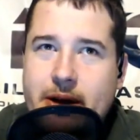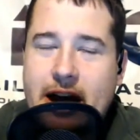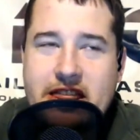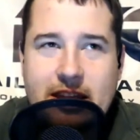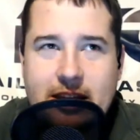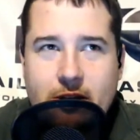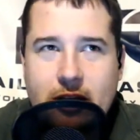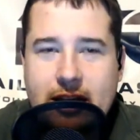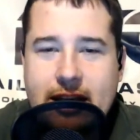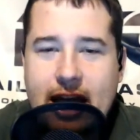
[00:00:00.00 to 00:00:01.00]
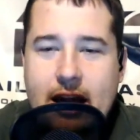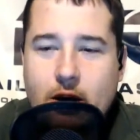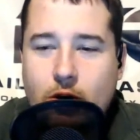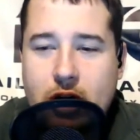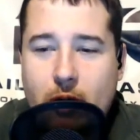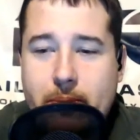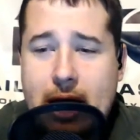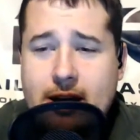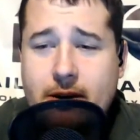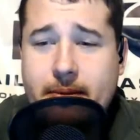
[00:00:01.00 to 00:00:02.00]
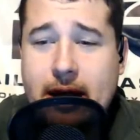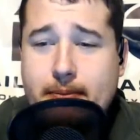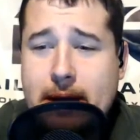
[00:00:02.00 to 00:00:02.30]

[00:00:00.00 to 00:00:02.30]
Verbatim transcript: I think you can get Odell Beckham and